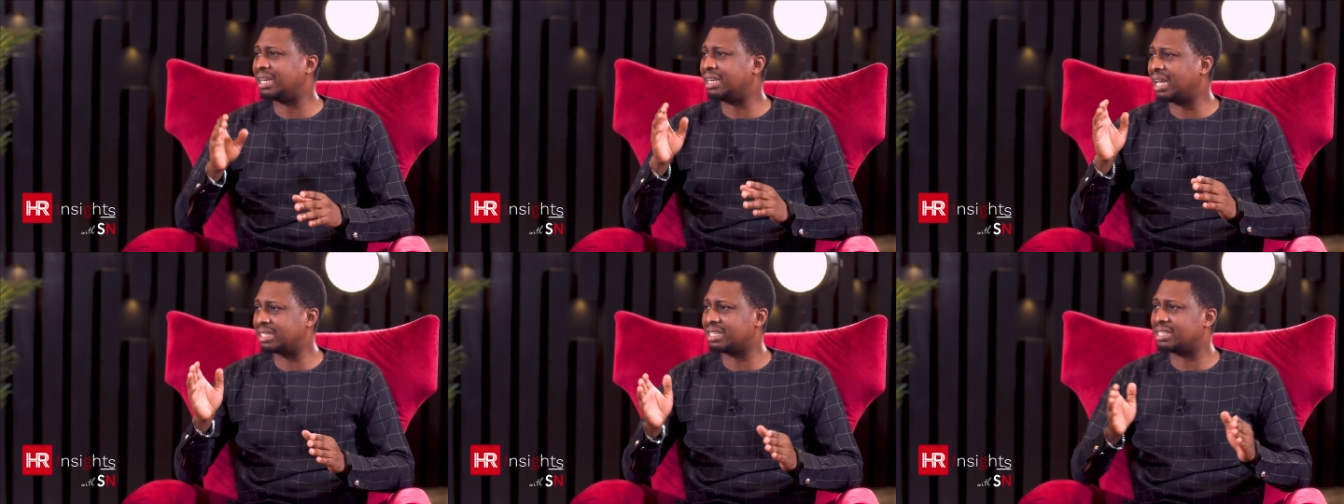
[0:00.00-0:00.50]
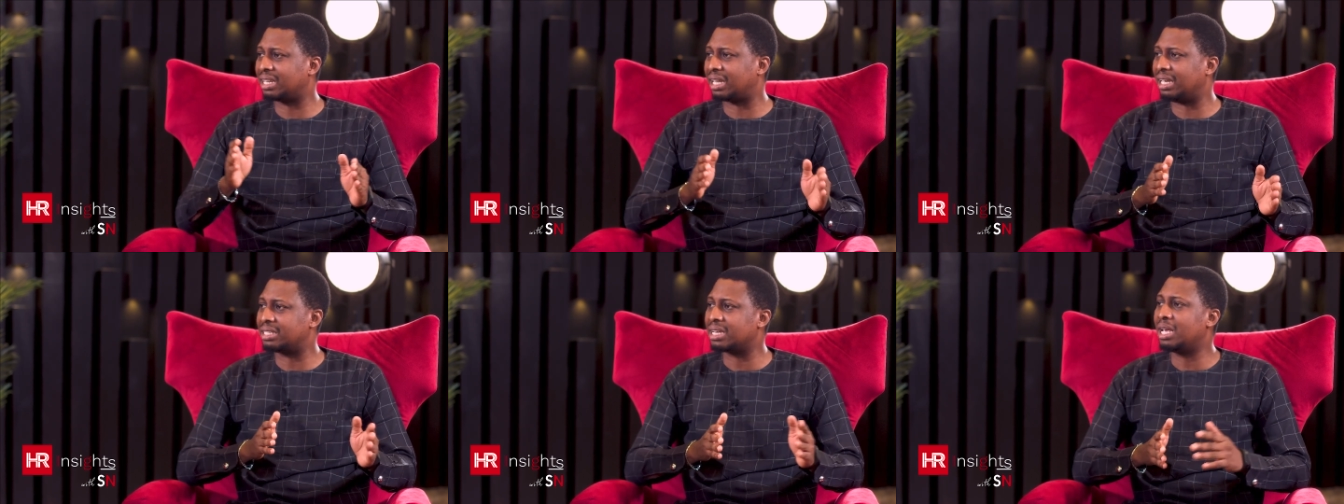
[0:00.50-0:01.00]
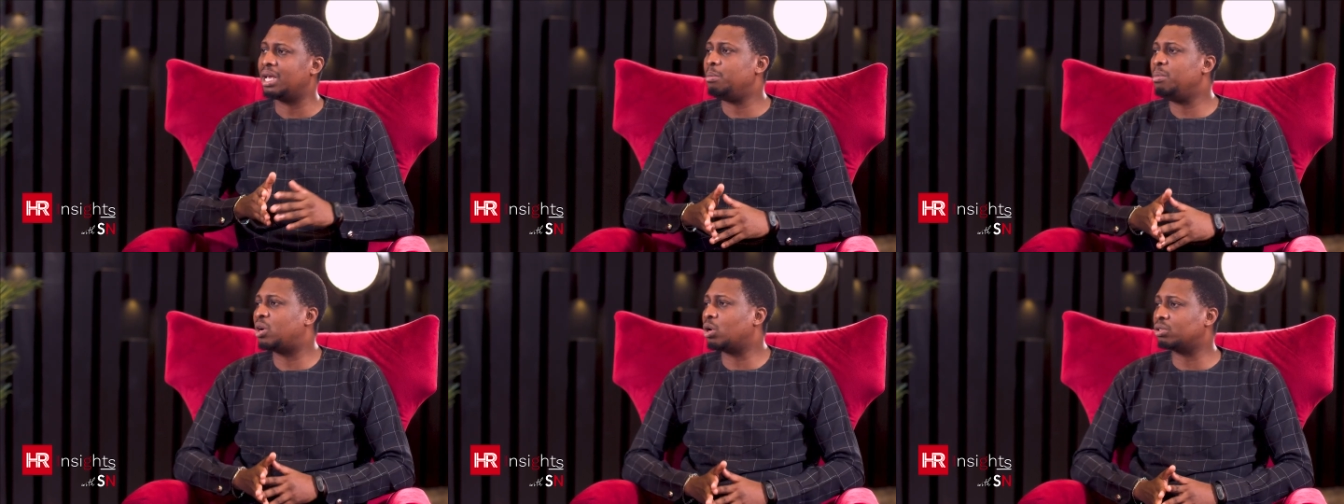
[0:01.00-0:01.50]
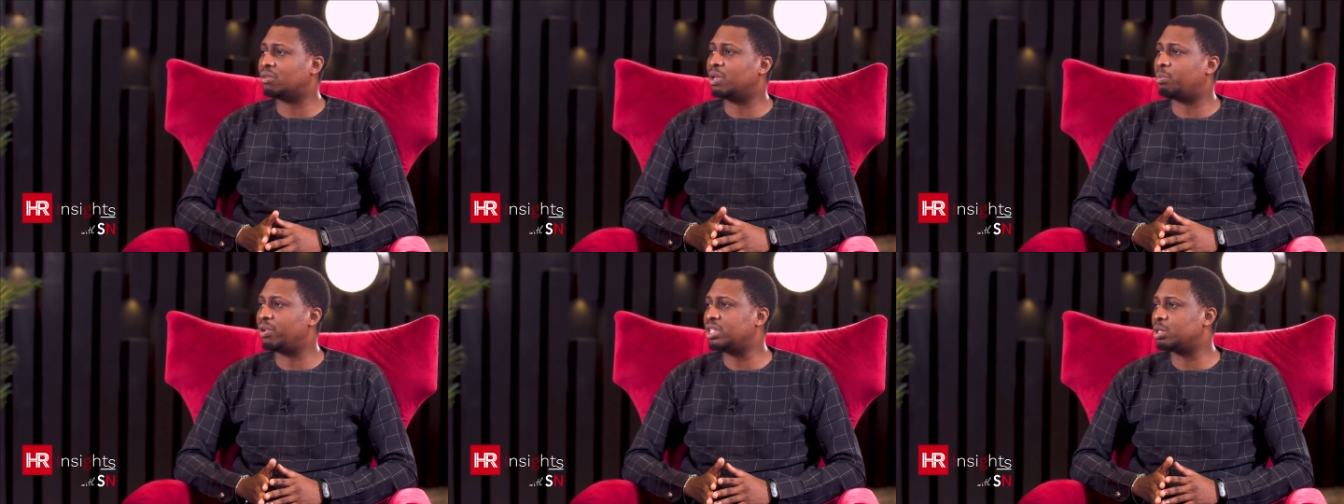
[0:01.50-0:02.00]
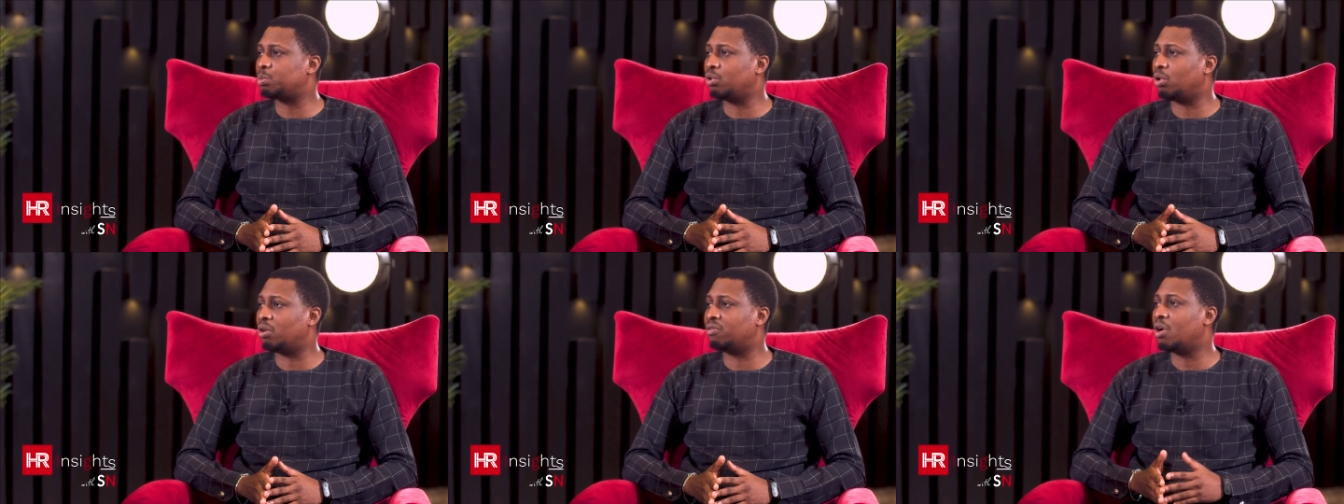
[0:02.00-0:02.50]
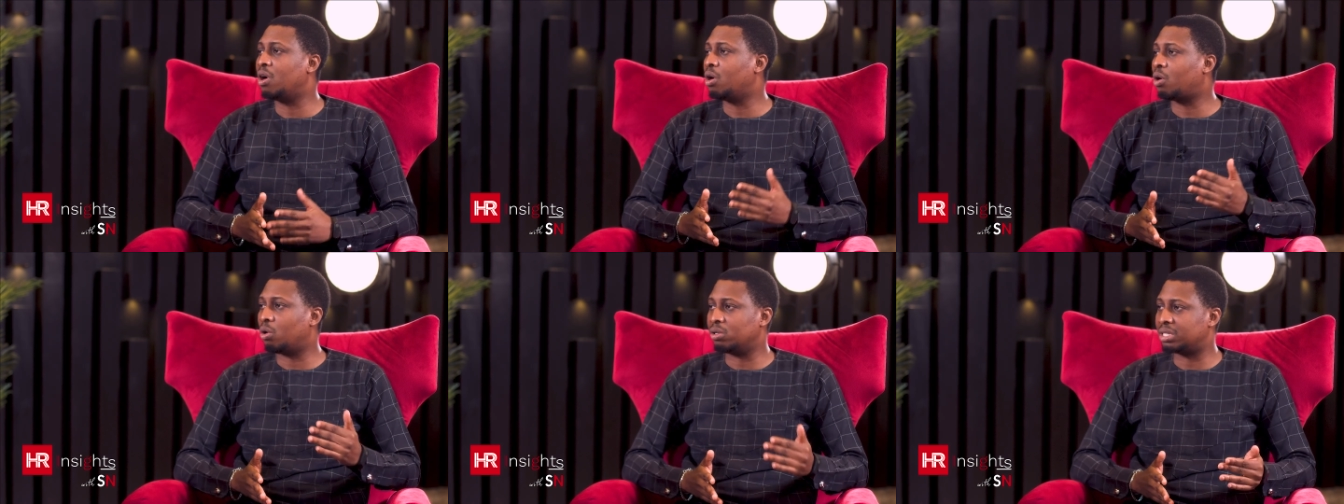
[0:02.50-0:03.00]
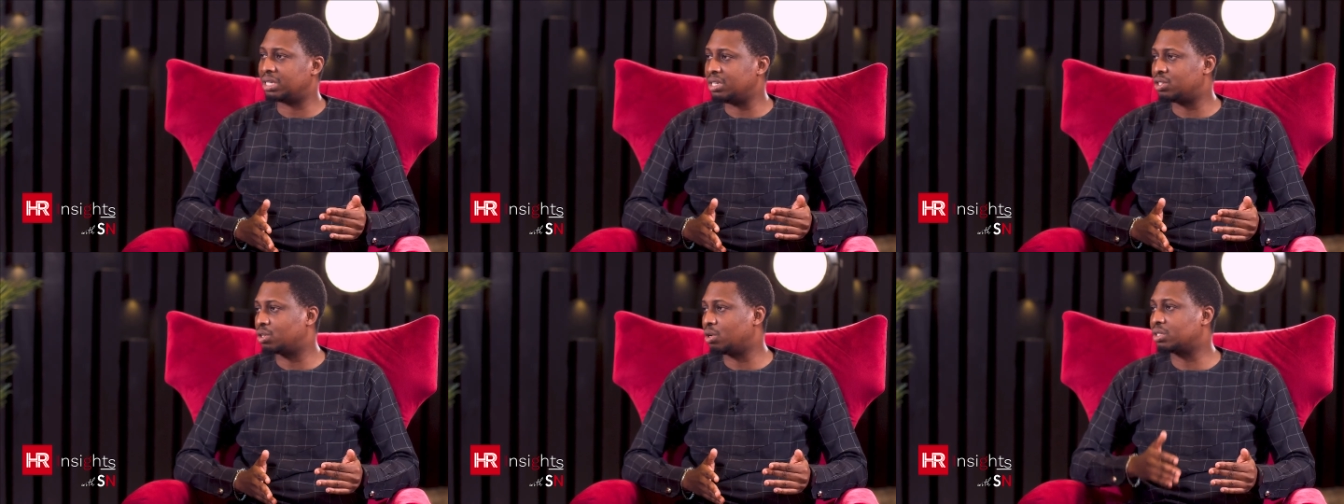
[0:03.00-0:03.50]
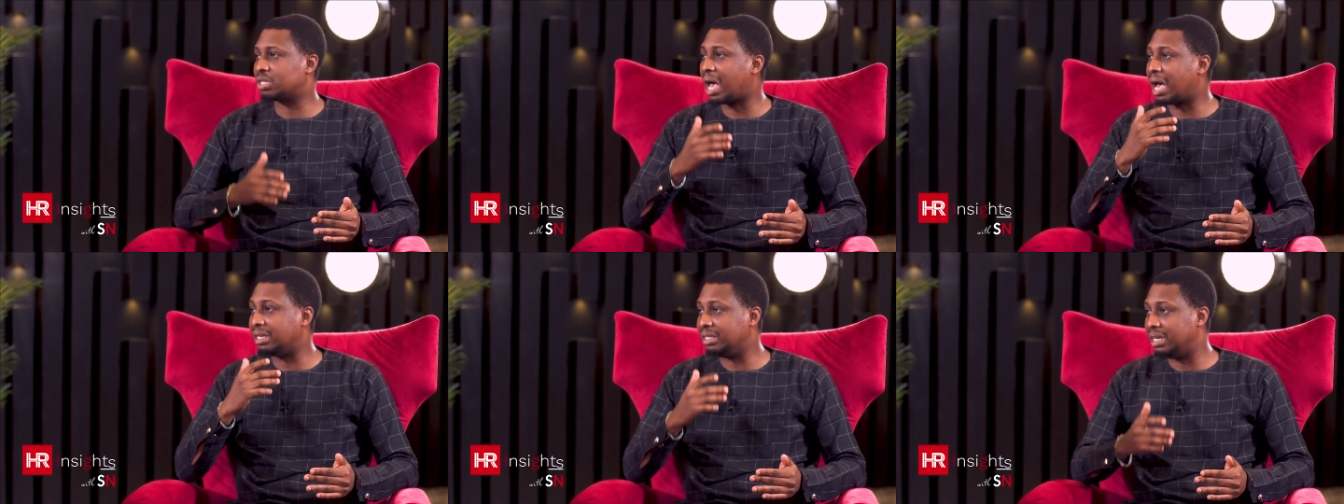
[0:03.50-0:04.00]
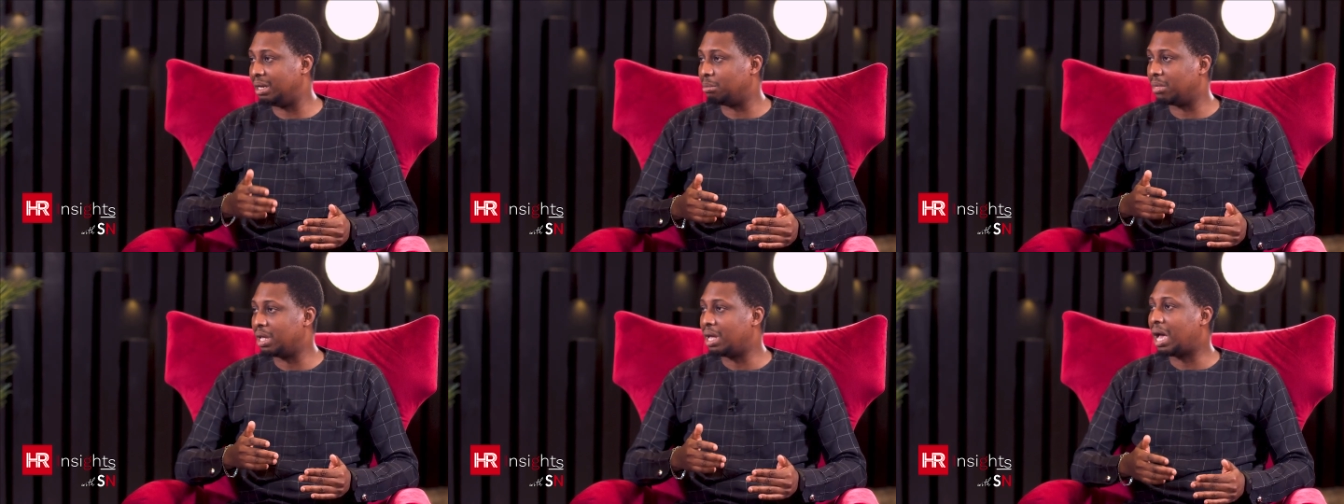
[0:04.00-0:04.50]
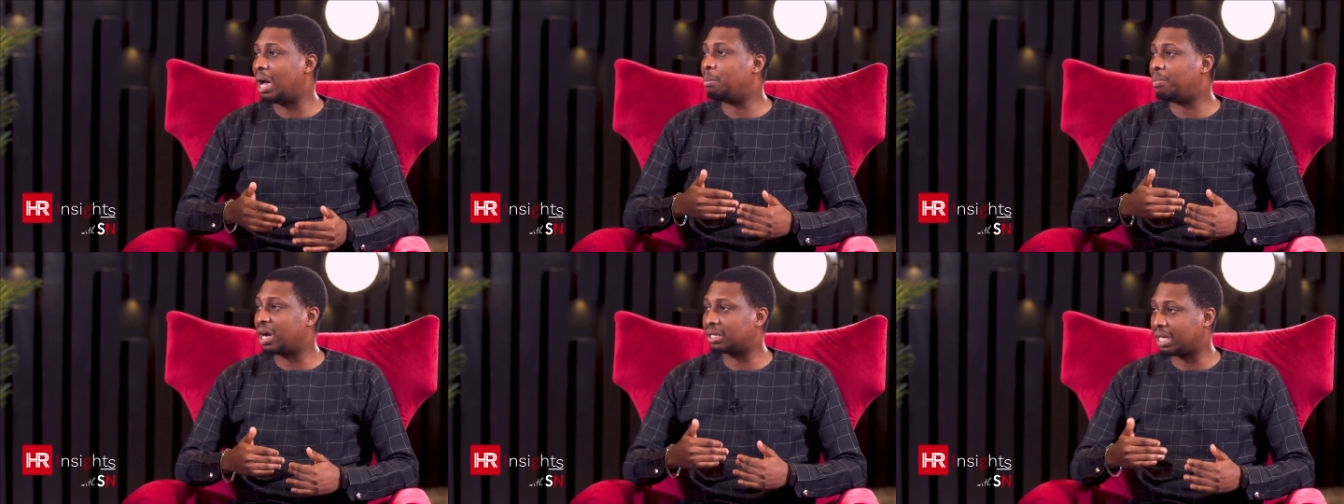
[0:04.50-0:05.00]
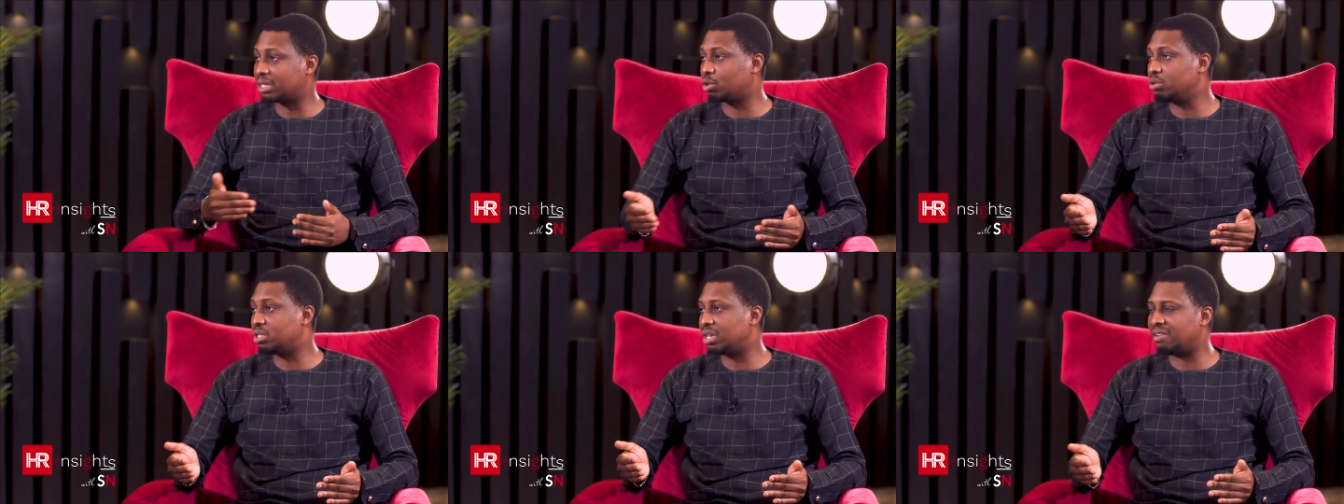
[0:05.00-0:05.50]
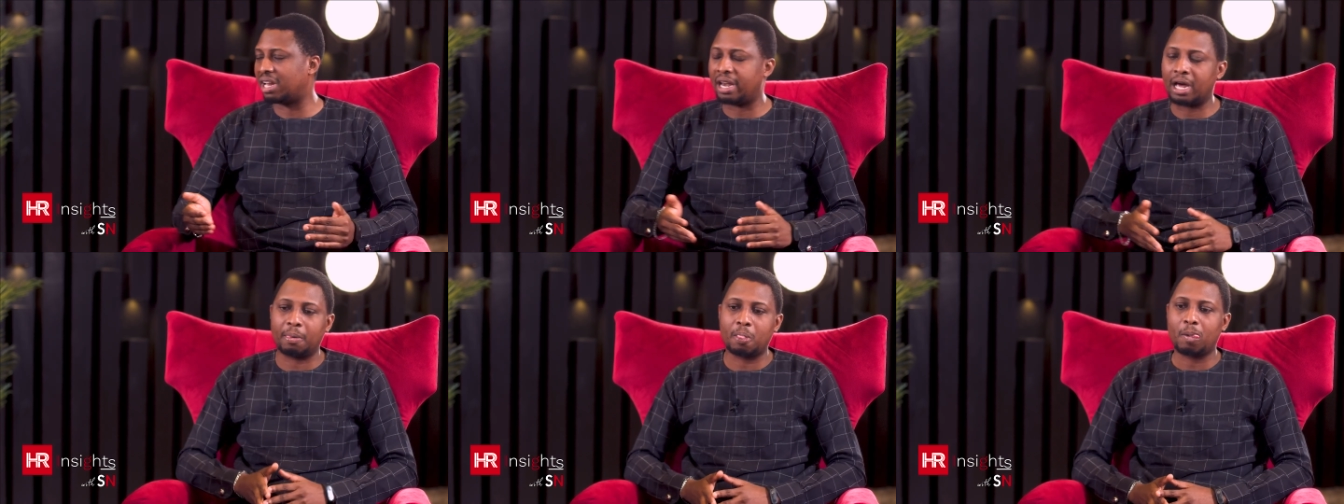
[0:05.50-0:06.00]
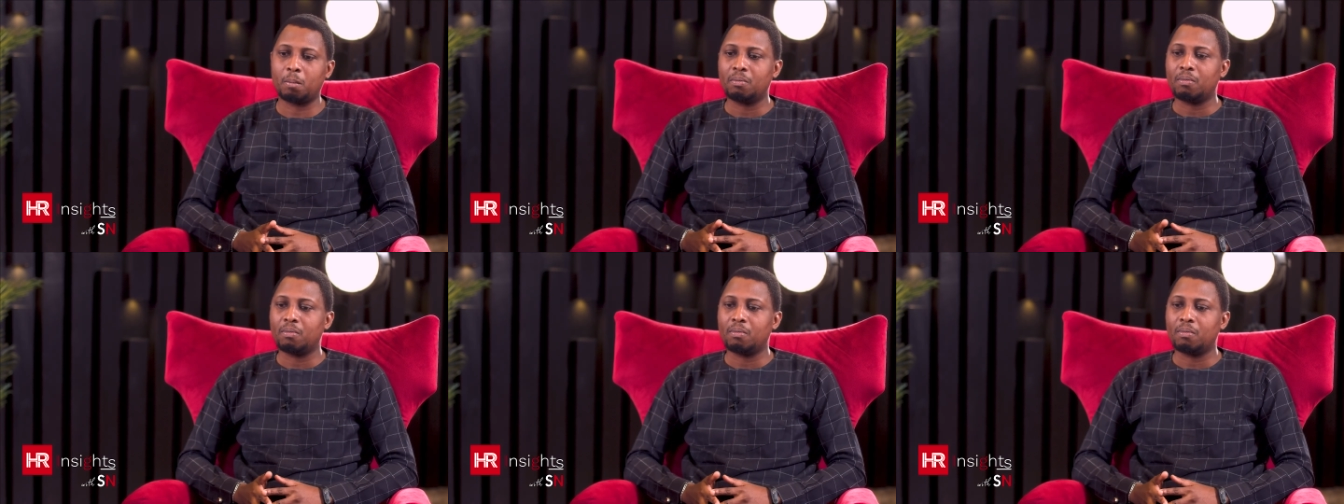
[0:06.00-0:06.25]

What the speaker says: And that is the case because of the principle of consensus addendum and pacta sunt servanda.